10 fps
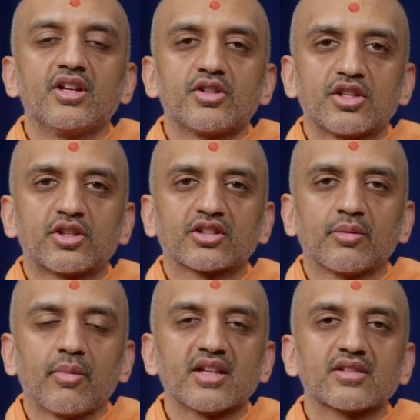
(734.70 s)
She took the
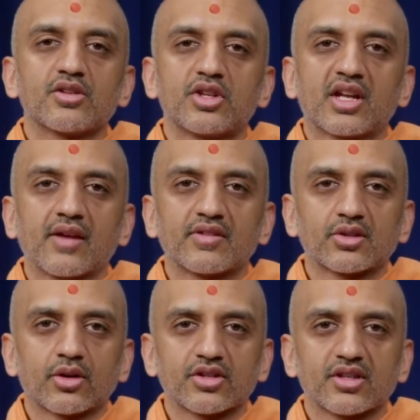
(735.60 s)
mace, she gave it
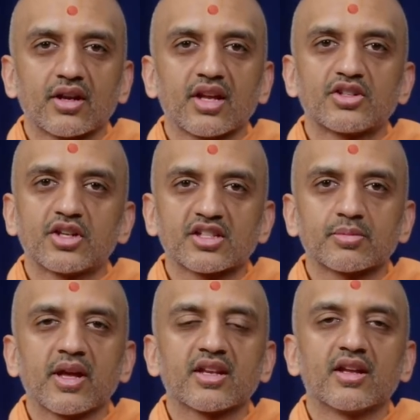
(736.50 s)
to her son, and she
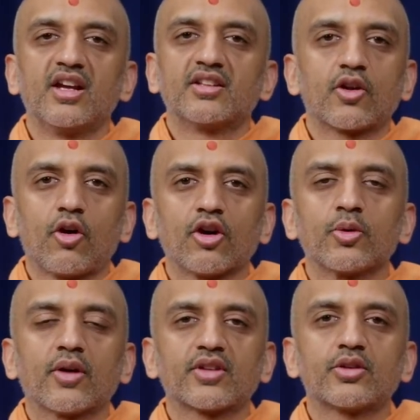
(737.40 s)
explained that all
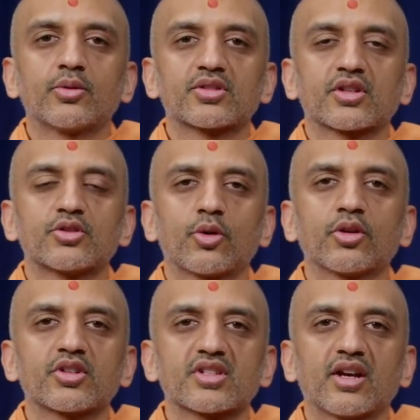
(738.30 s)
you have to do is control
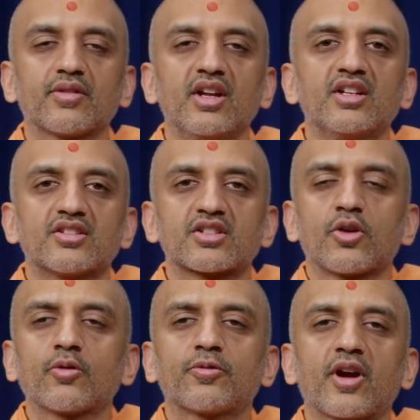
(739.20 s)
yourself. Just
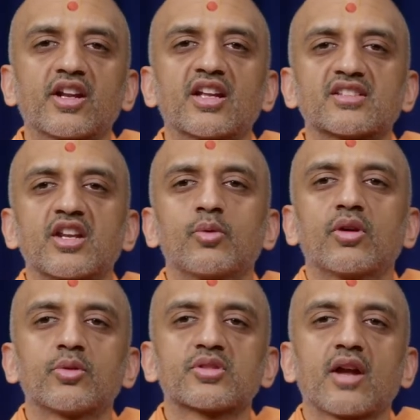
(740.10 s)
don't fight against
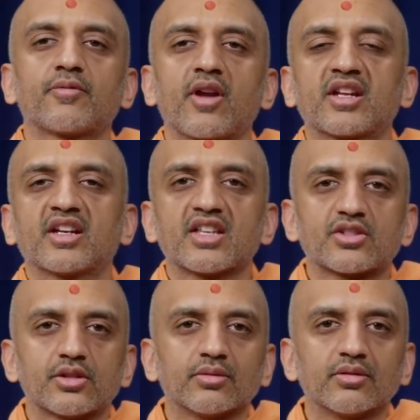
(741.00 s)
anyone who's not fighting
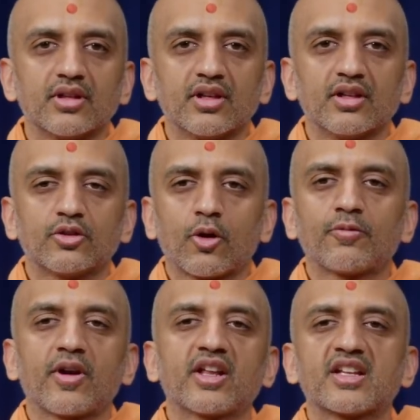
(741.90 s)
against you. Don't
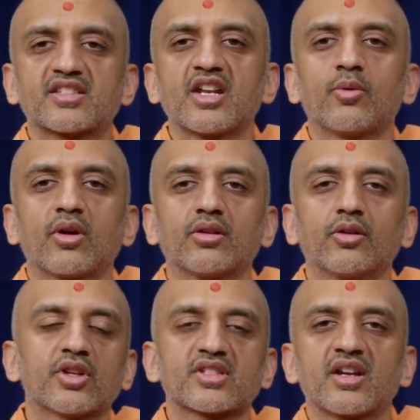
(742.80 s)
fight against anyone
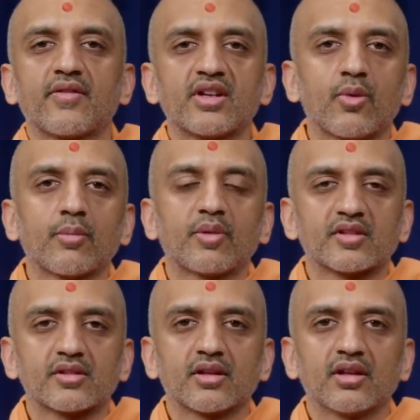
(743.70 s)
who doesn't have any
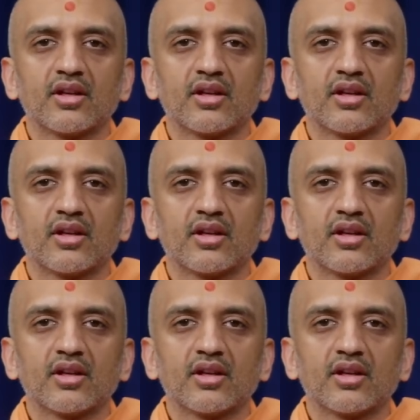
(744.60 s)
weapons.